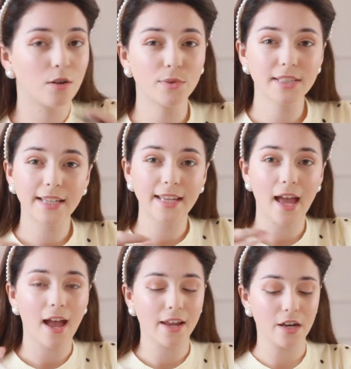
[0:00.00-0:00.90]
almost like
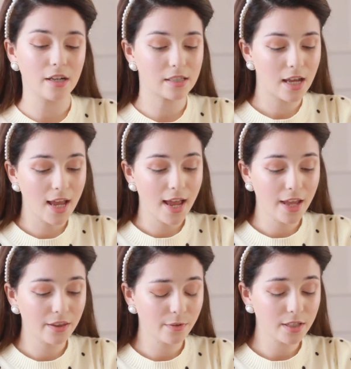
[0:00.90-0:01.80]
cat ears.
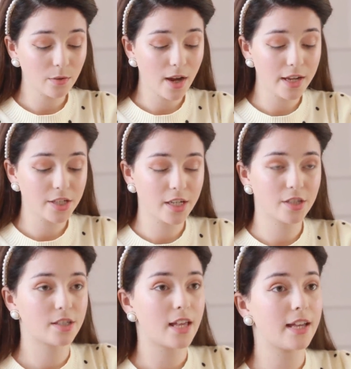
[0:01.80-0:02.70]
And the reason why I
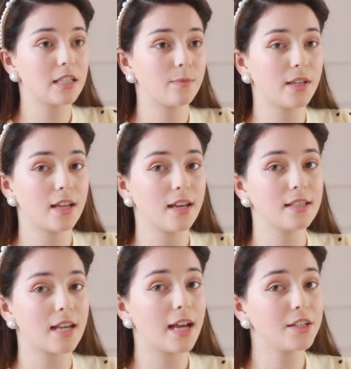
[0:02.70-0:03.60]
changed that is
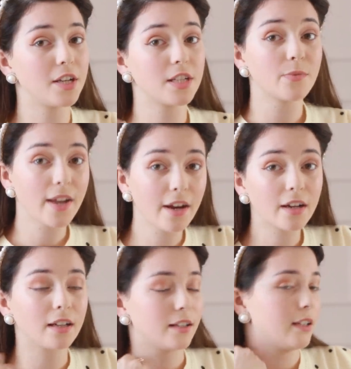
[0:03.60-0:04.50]
because I changed my hair
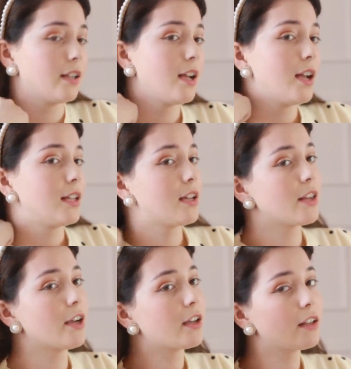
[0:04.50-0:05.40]
color. Now the
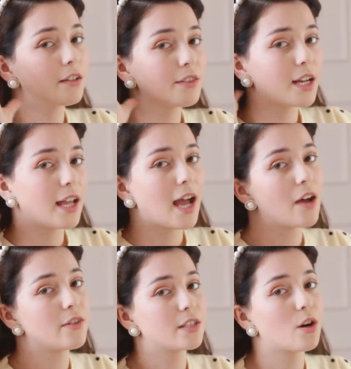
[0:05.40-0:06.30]
hair color that I
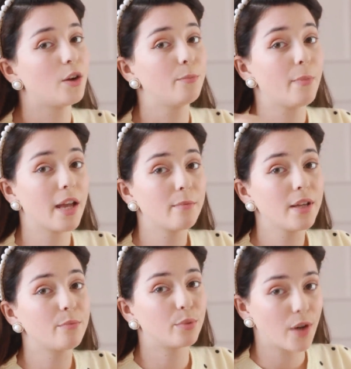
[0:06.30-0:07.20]
have is called
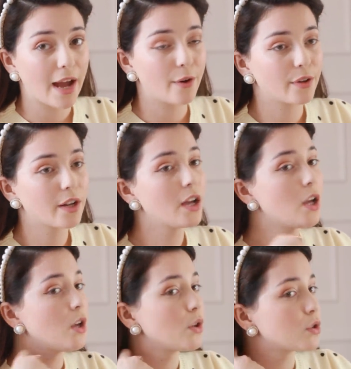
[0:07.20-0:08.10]
Bambi Brown.
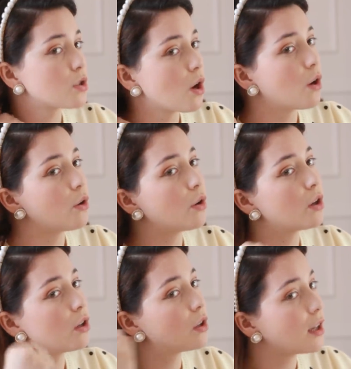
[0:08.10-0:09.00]

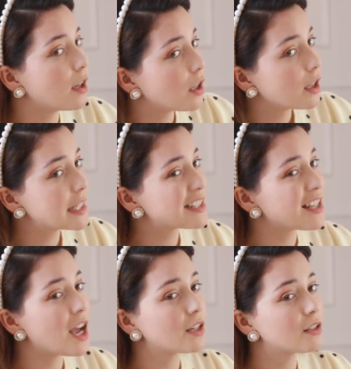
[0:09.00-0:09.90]
So it's
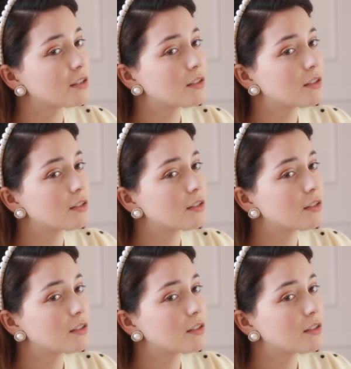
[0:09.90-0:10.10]
not